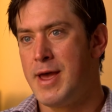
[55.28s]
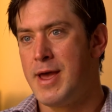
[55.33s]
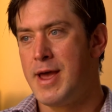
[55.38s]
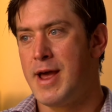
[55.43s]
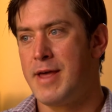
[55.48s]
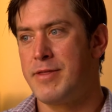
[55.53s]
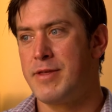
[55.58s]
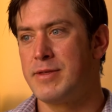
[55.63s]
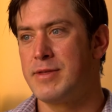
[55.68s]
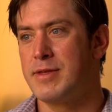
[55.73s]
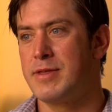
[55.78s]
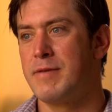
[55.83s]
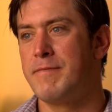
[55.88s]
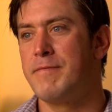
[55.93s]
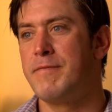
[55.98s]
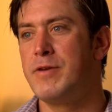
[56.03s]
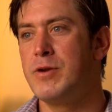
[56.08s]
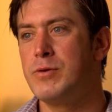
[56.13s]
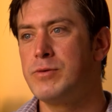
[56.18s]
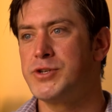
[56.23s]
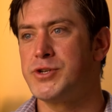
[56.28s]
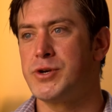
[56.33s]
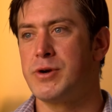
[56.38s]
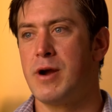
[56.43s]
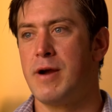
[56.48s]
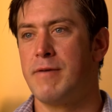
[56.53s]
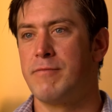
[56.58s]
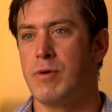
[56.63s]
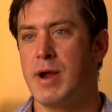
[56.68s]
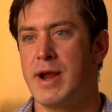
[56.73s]
And I think that the future
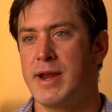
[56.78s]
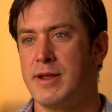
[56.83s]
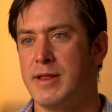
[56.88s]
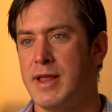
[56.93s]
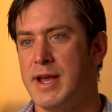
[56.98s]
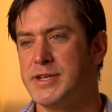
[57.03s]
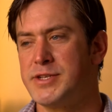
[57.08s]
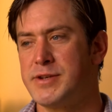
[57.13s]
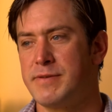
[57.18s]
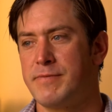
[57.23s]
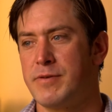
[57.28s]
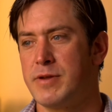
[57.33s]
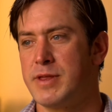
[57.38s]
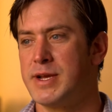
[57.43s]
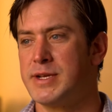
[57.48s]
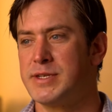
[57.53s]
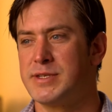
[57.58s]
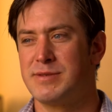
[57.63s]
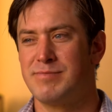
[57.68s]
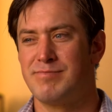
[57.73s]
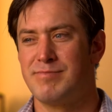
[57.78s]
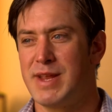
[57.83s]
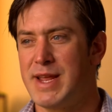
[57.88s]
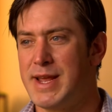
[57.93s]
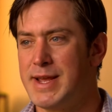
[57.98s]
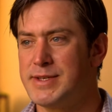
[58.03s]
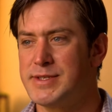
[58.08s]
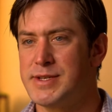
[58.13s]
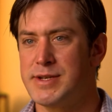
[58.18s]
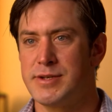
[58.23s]
of regulation for this
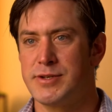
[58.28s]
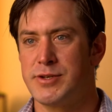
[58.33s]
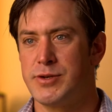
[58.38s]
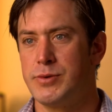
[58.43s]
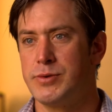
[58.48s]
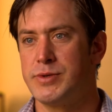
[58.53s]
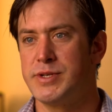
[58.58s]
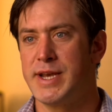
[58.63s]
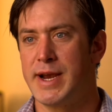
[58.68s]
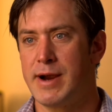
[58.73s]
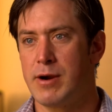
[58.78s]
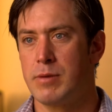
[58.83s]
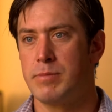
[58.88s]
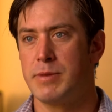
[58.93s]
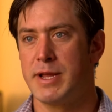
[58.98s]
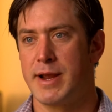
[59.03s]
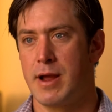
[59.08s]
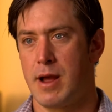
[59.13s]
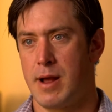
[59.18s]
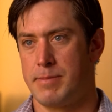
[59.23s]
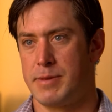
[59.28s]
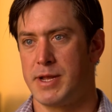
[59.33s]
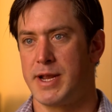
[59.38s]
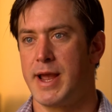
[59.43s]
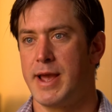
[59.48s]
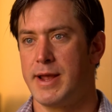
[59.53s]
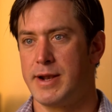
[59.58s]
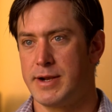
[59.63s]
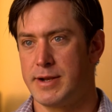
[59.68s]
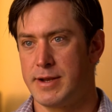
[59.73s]
isn't too terribly
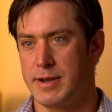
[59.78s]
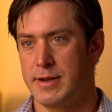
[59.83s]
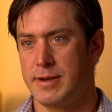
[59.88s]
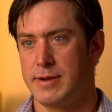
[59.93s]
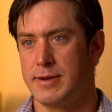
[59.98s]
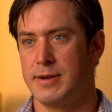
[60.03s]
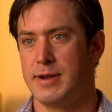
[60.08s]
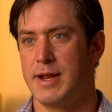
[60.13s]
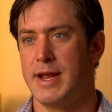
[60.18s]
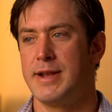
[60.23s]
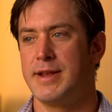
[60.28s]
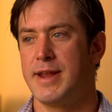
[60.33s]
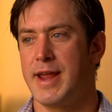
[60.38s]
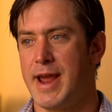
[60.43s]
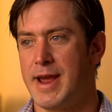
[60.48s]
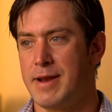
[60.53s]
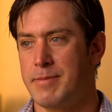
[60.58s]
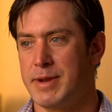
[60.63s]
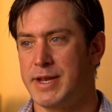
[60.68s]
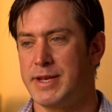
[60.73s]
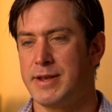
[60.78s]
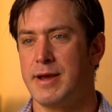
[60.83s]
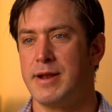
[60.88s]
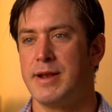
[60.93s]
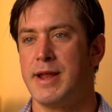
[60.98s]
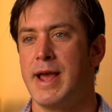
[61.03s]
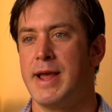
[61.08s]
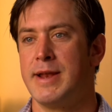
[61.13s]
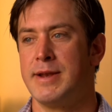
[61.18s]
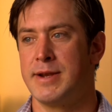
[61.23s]
complicated. It can be done,
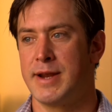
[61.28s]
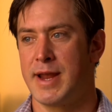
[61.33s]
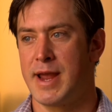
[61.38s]
and it